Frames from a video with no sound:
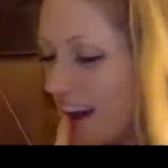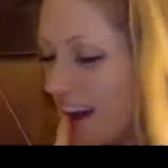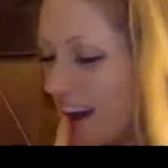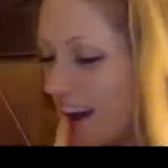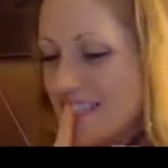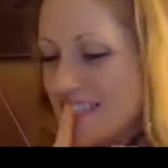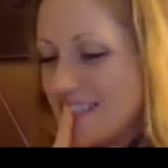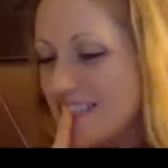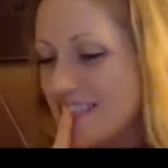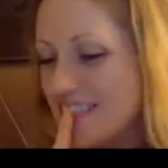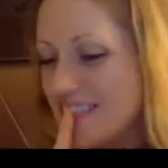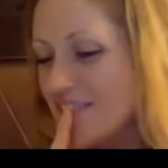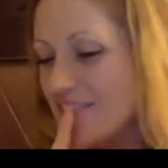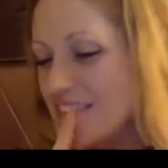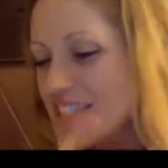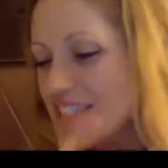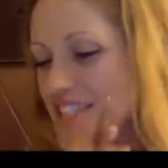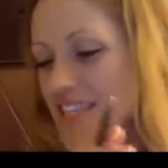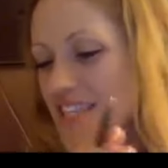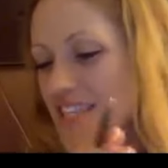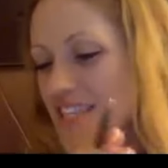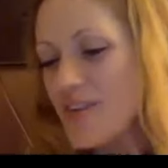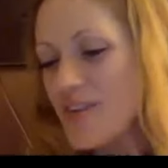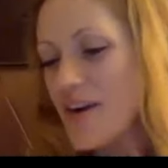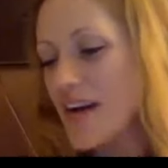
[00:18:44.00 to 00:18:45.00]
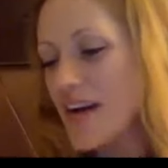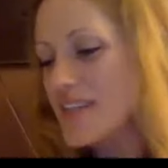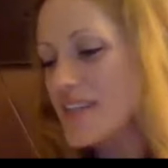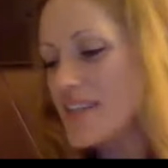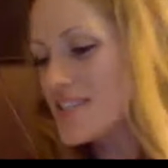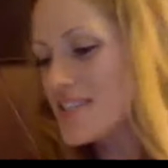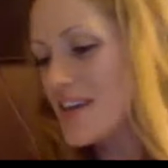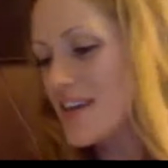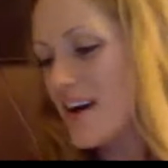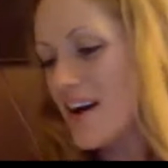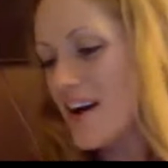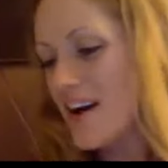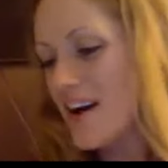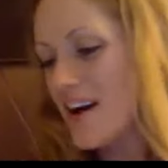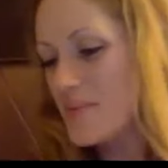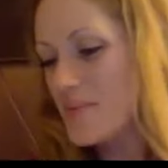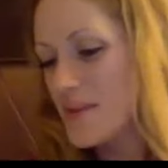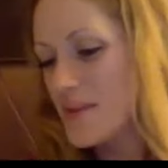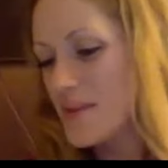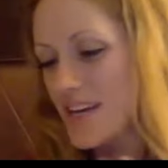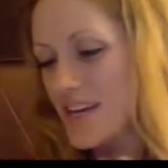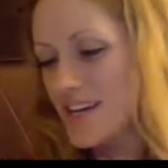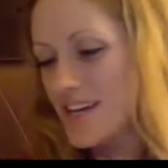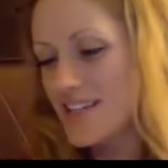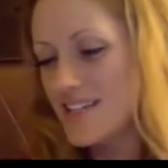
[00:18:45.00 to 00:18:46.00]
I just love listening to you guys talk
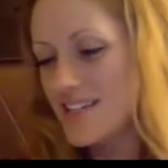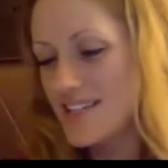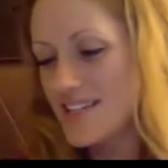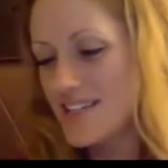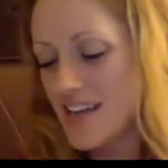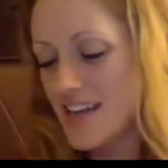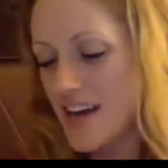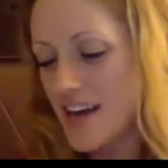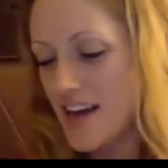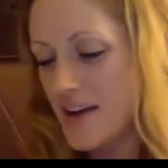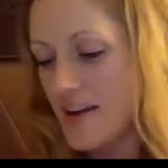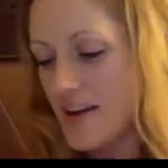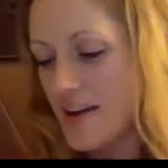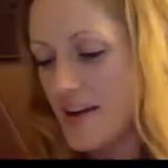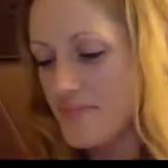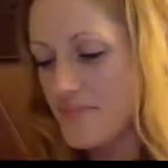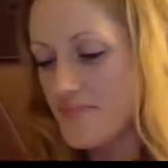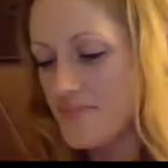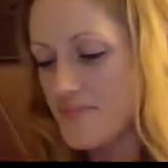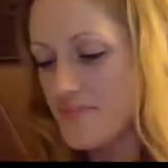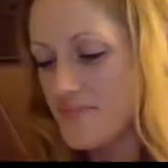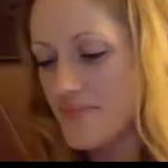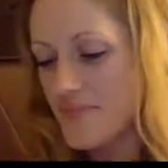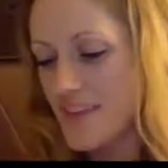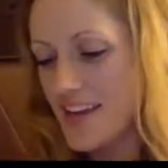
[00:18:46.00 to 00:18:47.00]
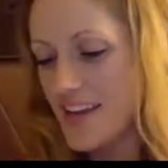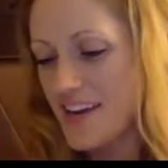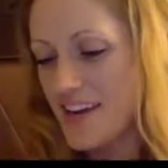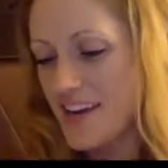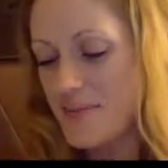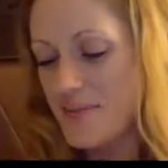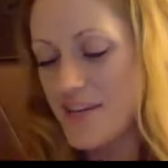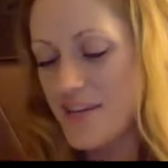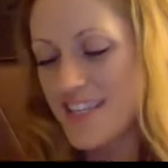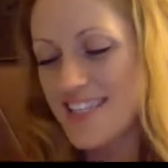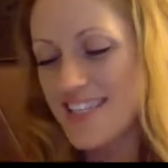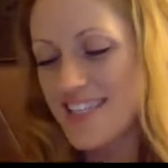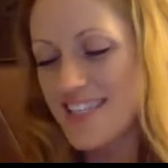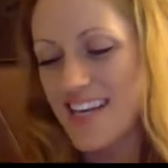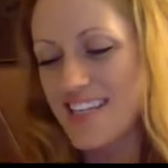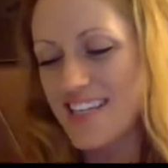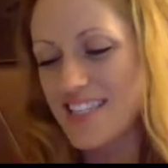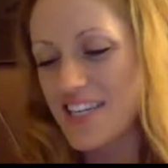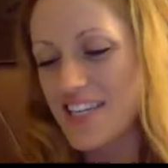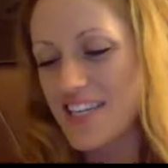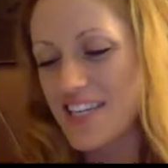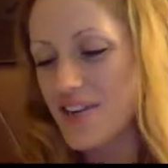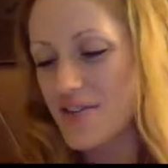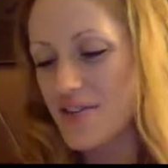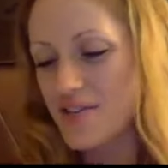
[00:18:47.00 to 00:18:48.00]
because, and it'll be exciting
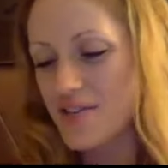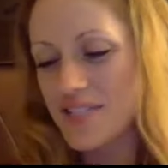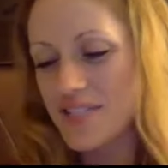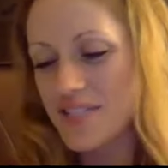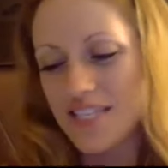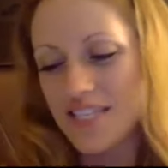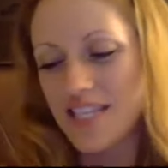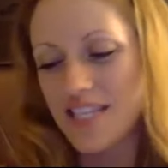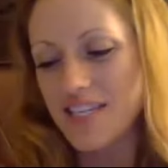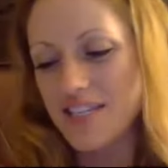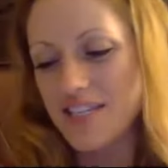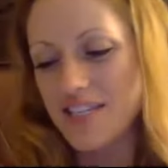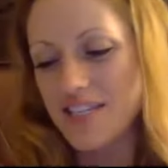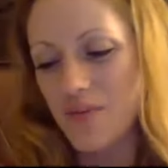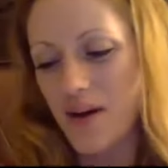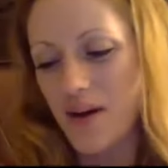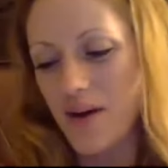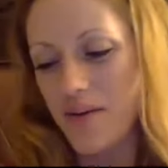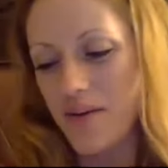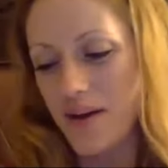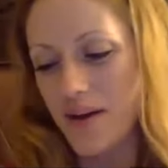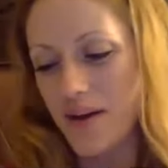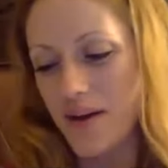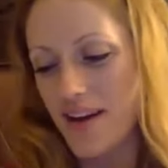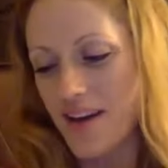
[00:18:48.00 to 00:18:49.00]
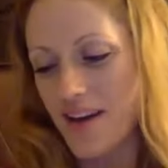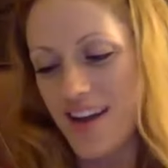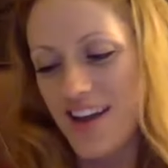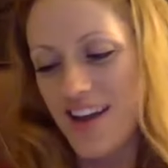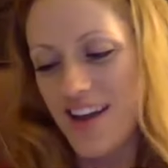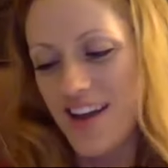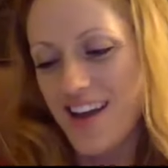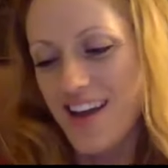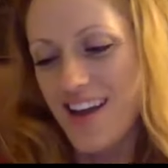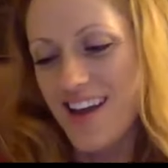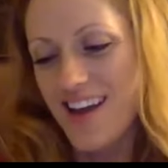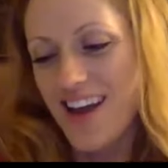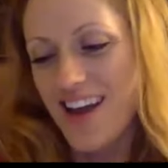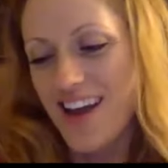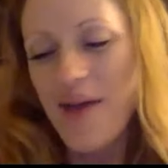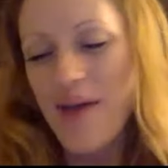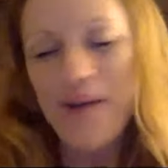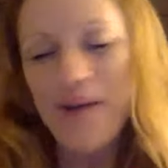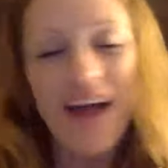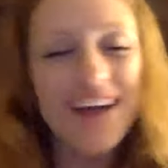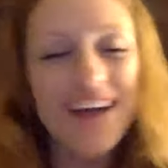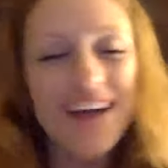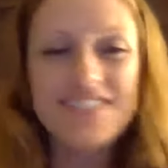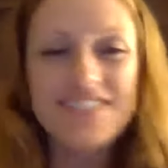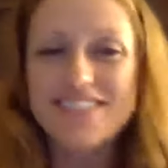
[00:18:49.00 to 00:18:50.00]
to hear Christine as well, but
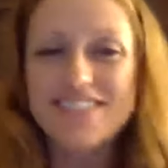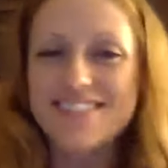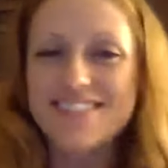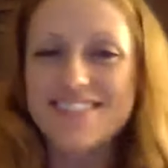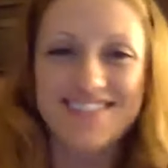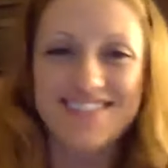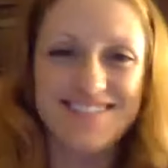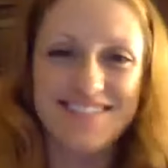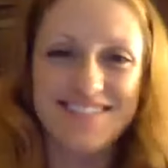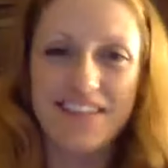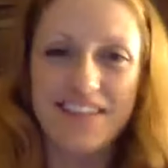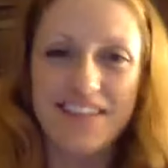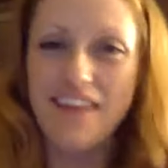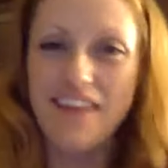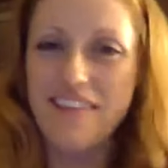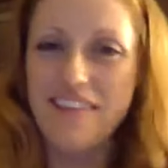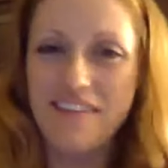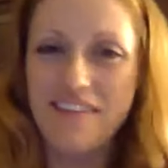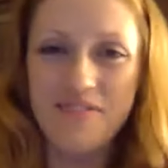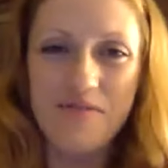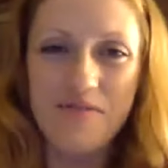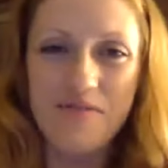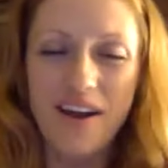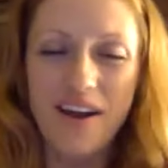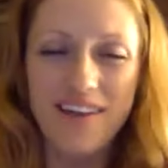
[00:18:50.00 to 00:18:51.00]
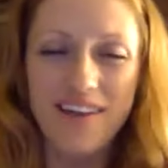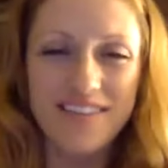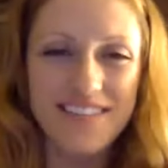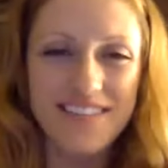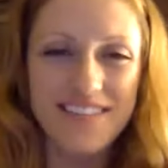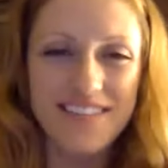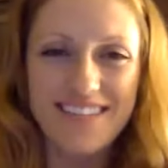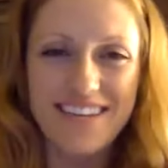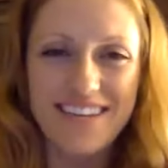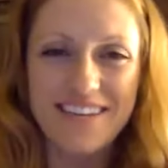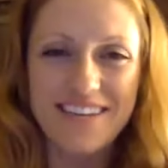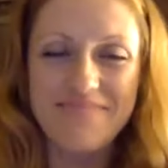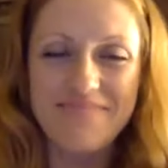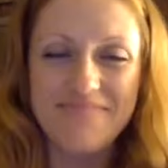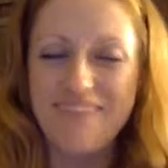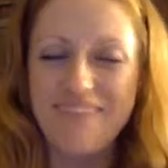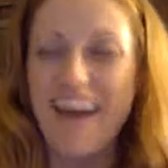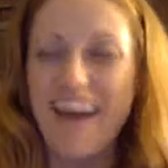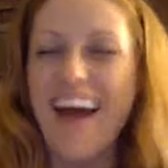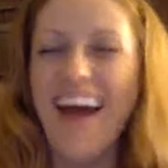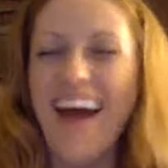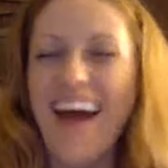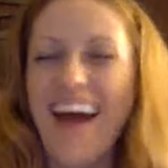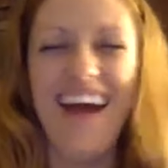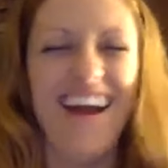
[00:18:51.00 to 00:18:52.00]
I just love everyone on this team.
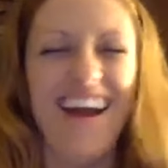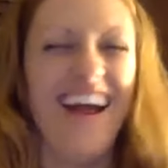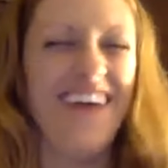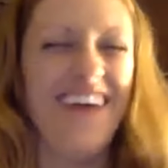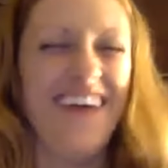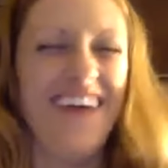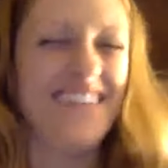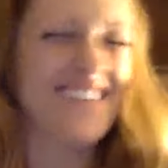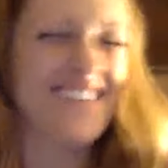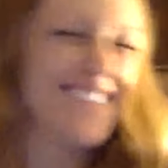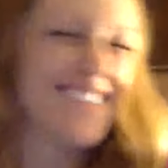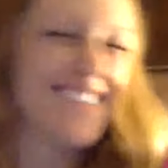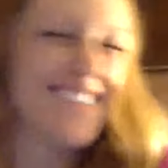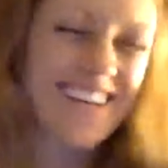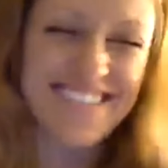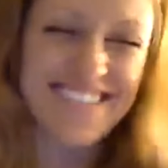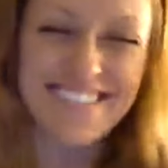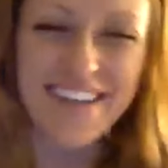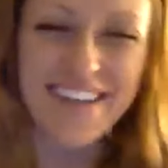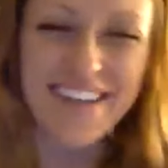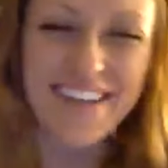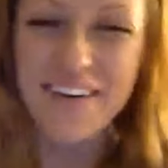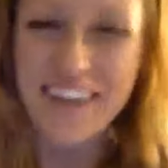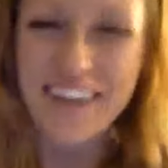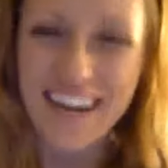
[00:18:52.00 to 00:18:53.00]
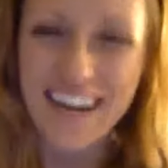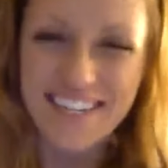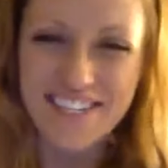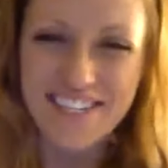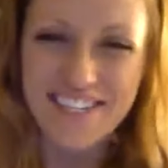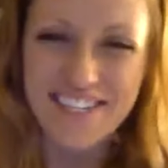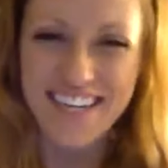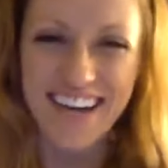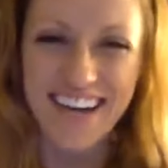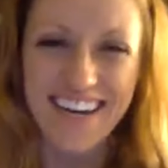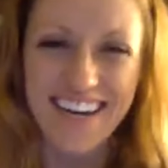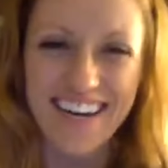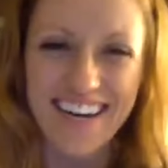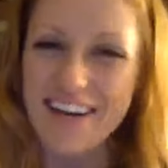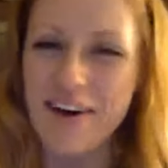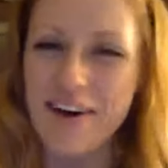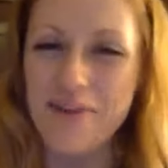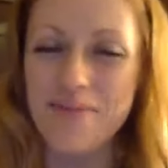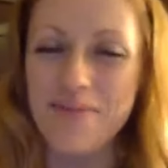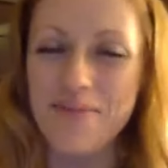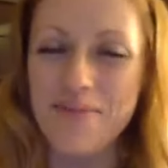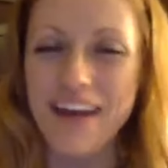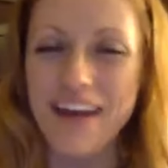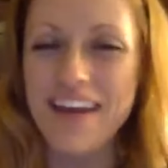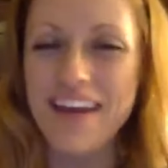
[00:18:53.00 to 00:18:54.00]
It feels like so gushy, I
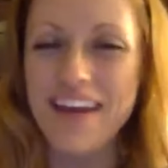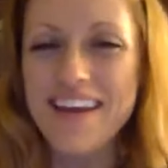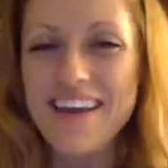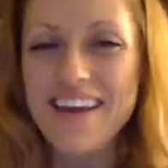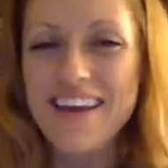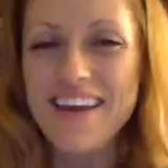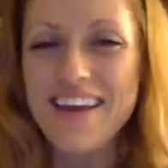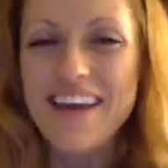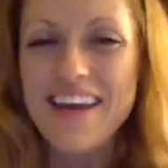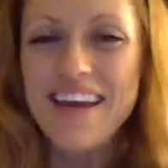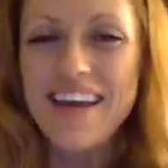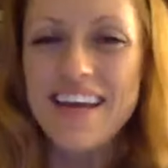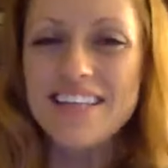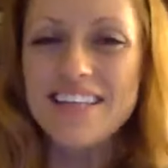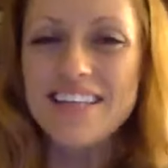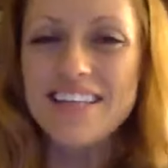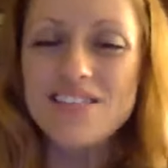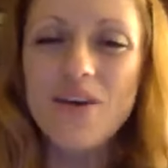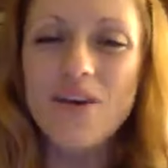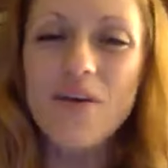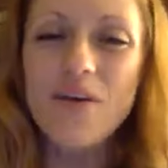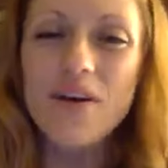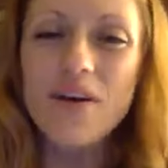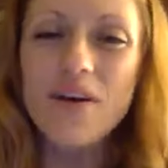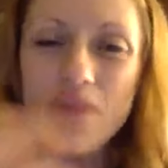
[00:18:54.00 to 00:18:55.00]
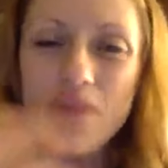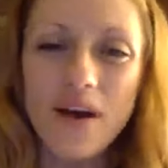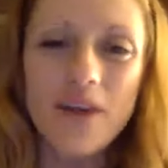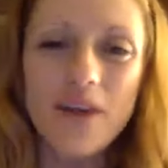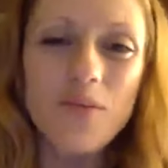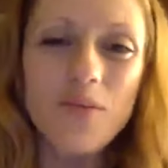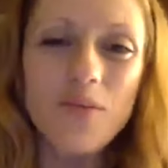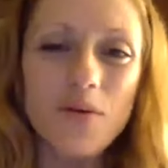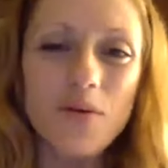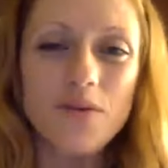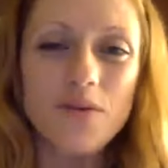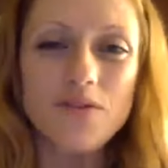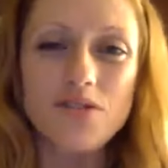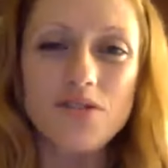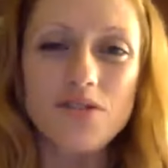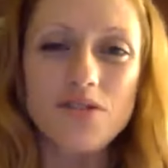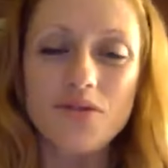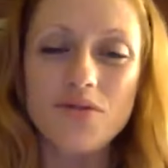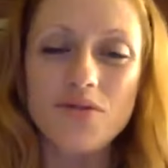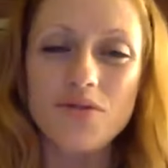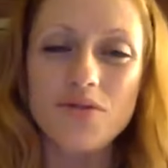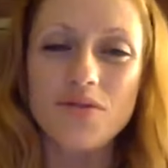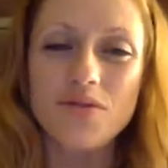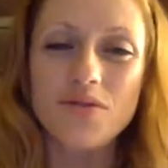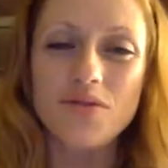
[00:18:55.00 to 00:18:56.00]
know, but it's so incredible
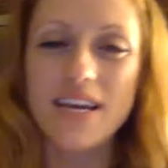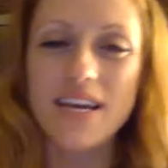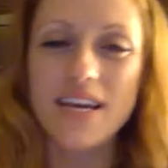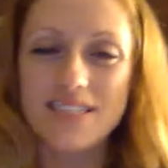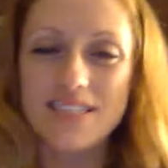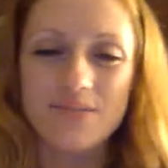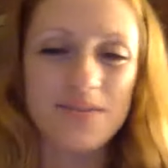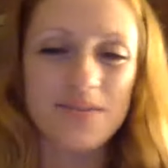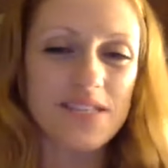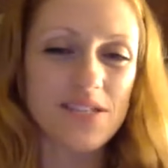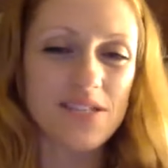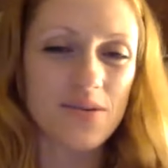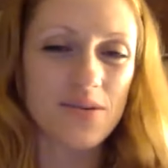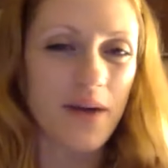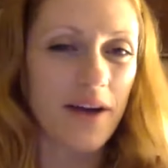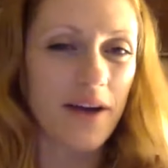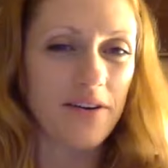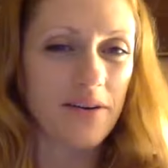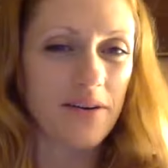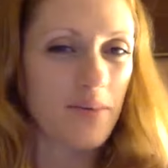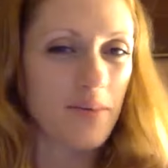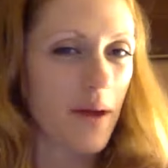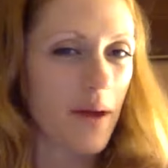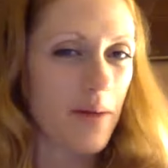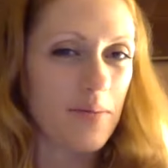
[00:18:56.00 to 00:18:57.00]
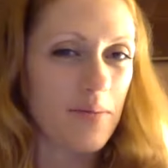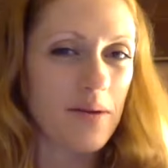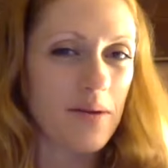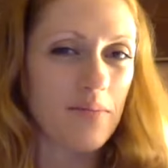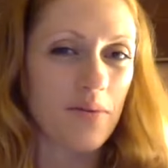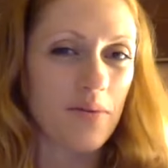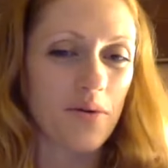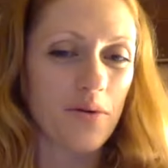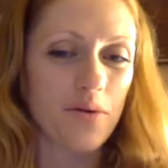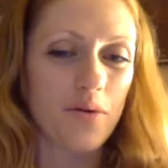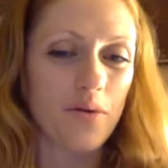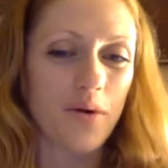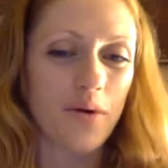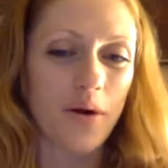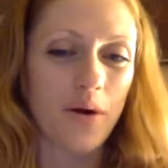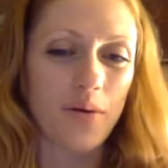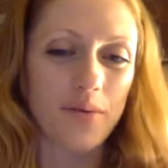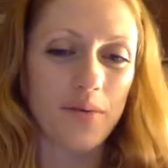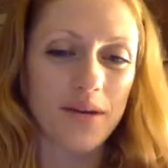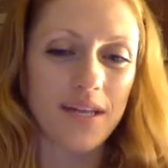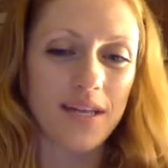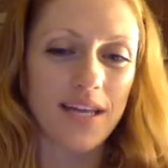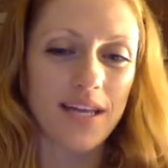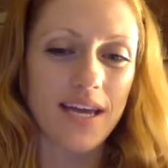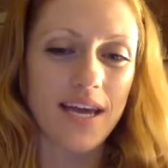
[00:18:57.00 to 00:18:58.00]
to get to be surrounded by people who are
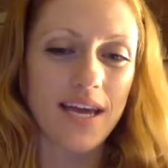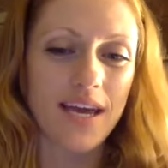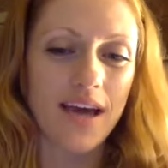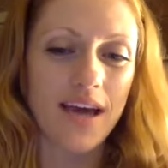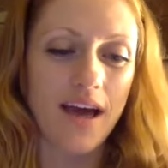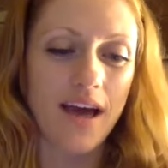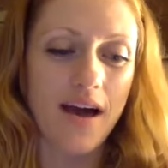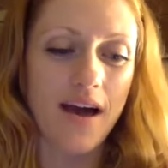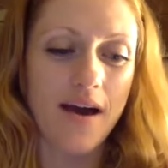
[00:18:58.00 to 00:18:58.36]
really